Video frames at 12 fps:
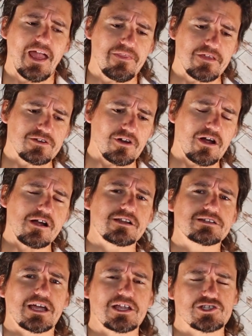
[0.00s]
and the
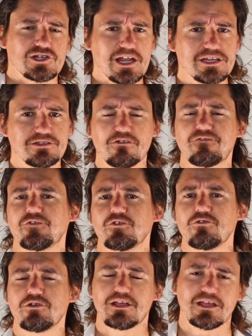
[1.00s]
dog digests their
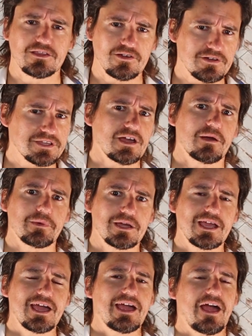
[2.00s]
food in their
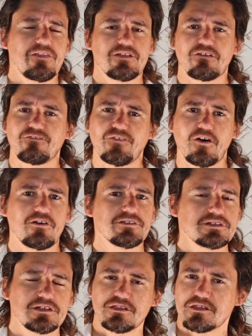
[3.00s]
stomach, and then it
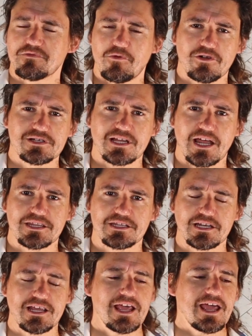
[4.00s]
falls into the small
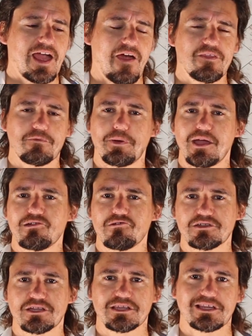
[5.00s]
intestine, and the
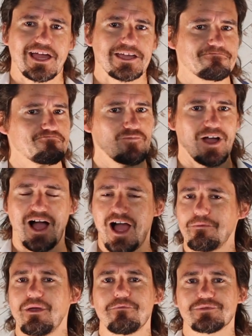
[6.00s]
pancreas is like,
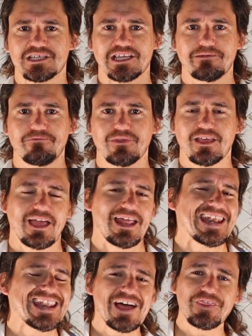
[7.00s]
I'm empty,
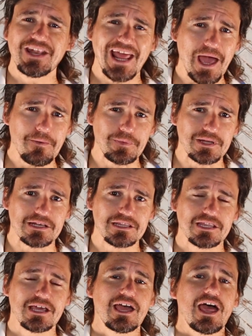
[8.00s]
and nothing
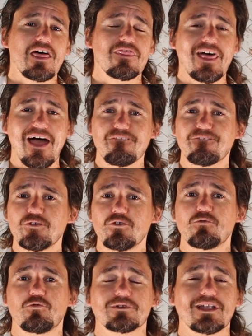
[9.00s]
happens, that
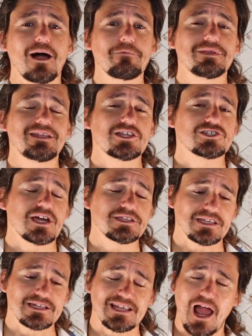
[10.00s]
food will not be
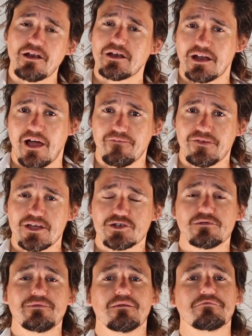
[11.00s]
digested down enough
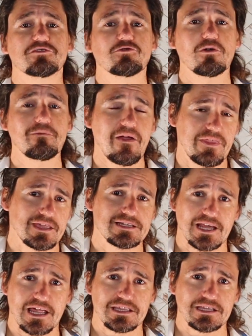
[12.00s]
to be absorbed by the
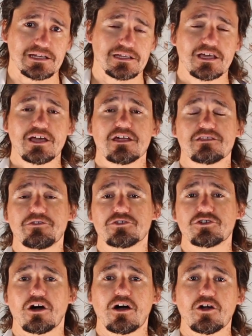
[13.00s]
intestines, so
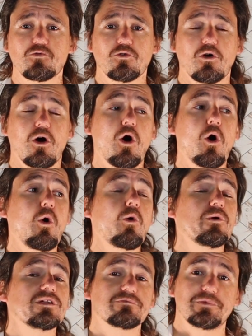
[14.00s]
the dog will
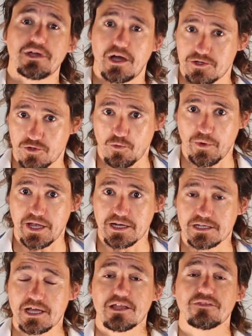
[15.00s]
always be
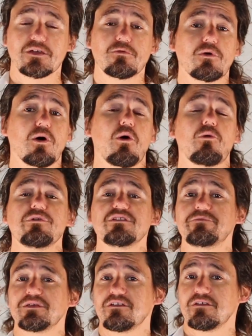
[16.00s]
underweight. They will
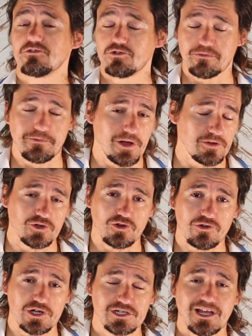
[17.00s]
always be look
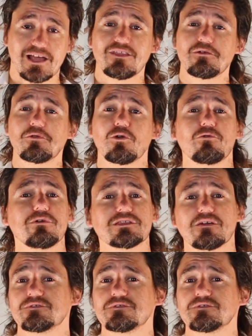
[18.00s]
malnourished, and they will always